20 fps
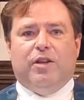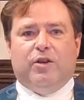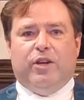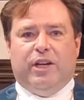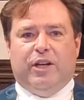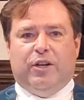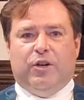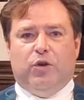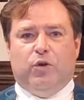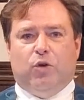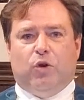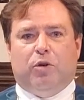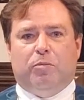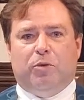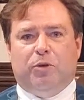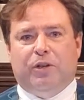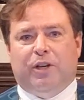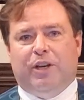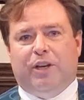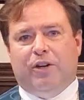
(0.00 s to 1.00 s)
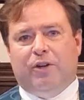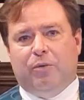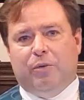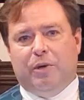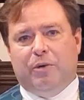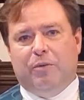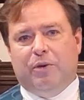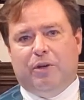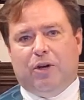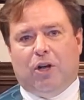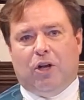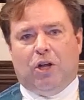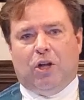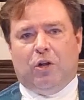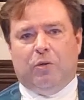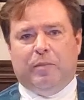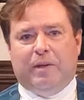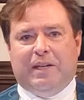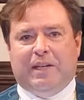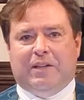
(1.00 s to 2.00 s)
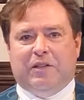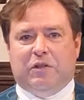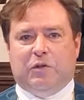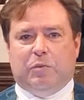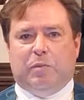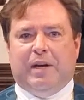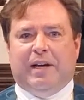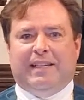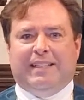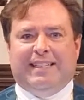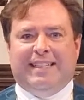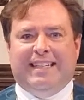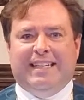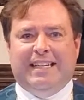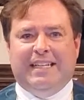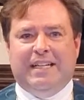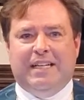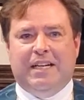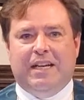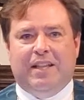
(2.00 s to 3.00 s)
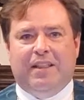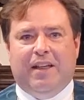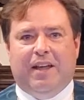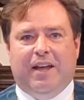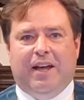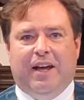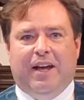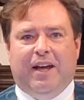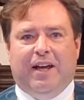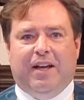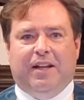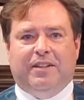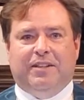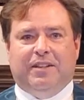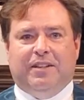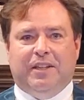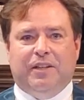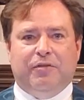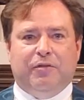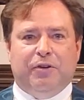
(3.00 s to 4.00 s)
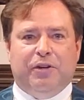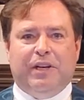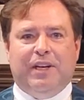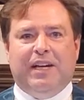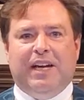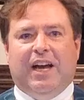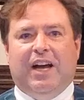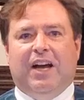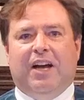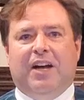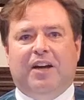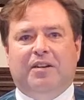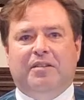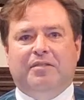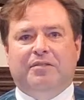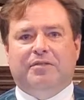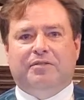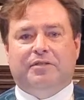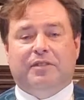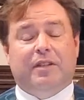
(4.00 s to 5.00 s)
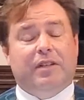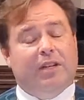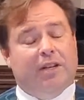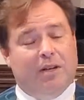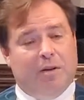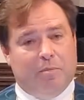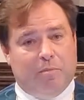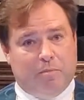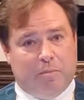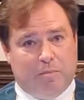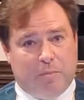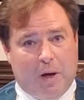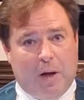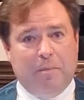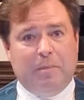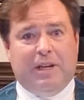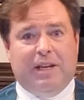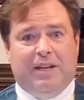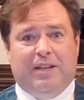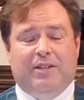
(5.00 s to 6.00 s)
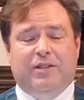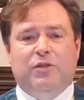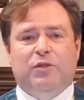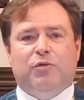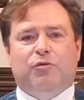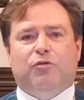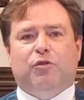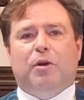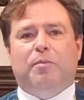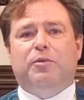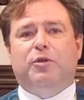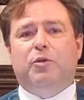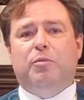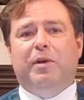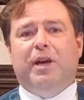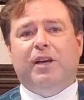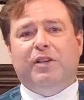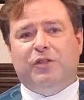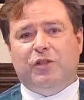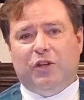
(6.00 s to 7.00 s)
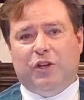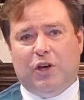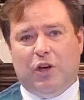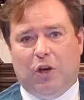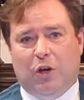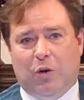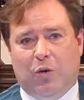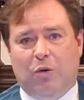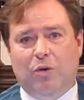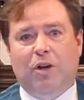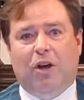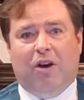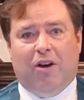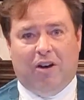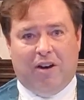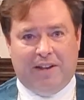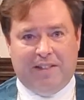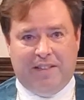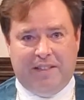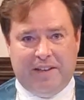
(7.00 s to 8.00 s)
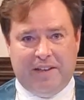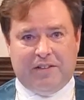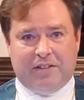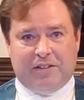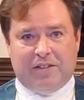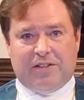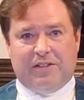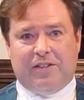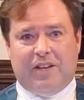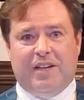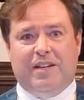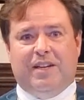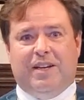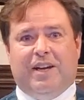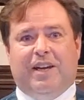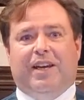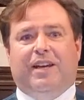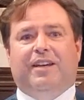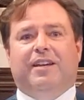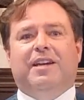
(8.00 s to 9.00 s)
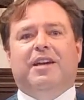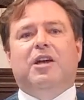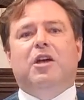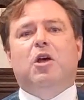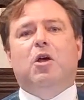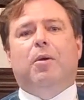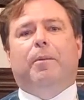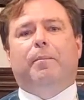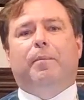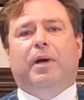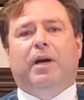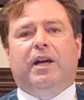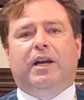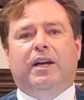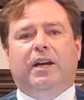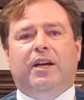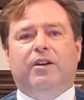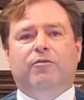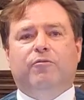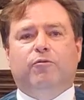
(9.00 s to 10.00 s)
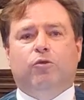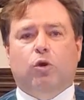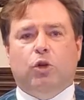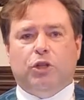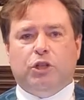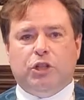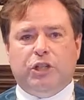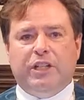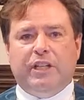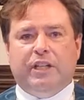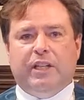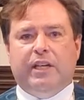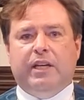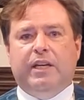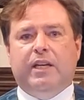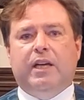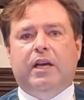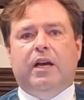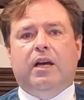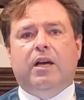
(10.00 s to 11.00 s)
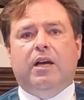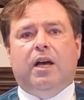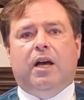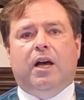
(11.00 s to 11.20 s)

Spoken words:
In a normal year, we would all be expecting a delivery of pumpkins from New Mexico on this Sunday. But unfortunately,